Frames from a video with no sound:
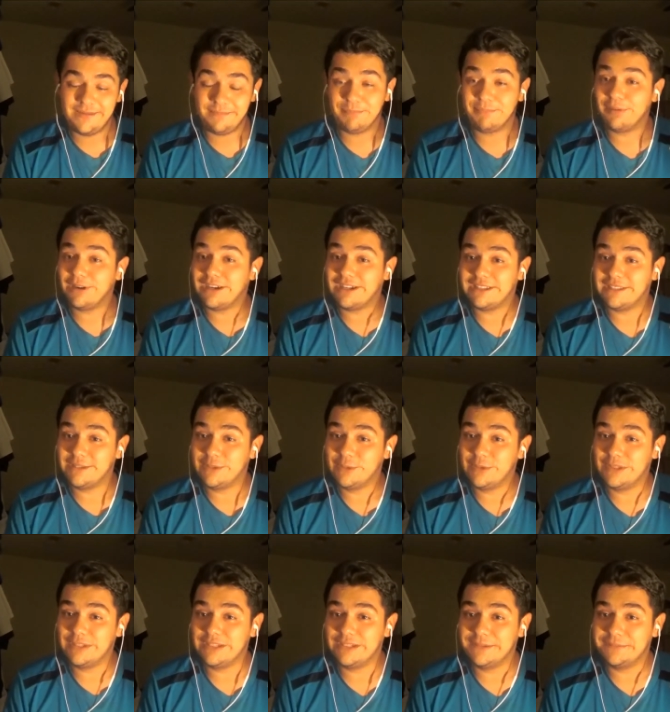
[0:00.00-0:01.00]
brought to
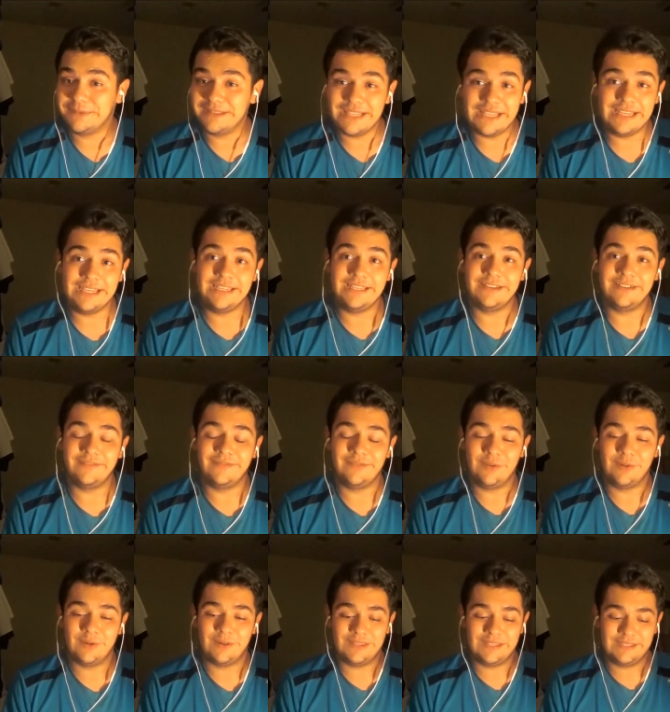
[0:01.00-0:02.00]
the plate
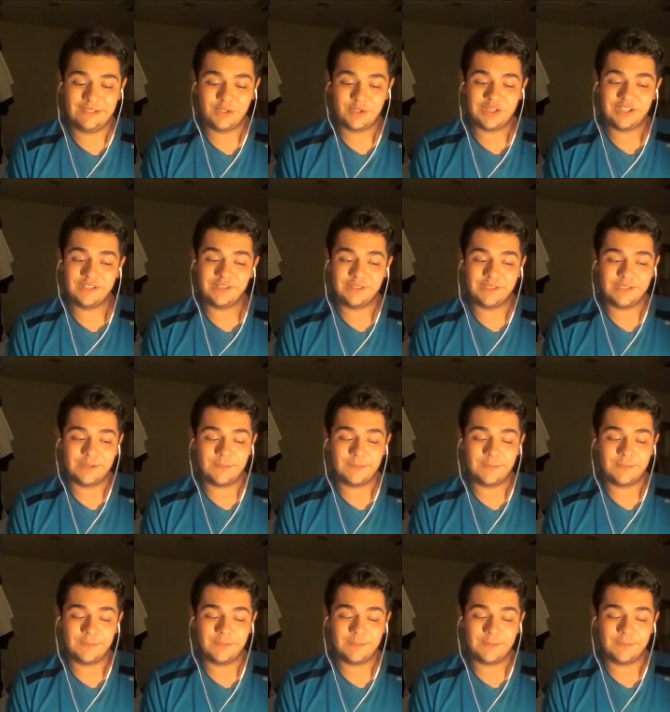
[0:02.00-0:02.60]
for the trailer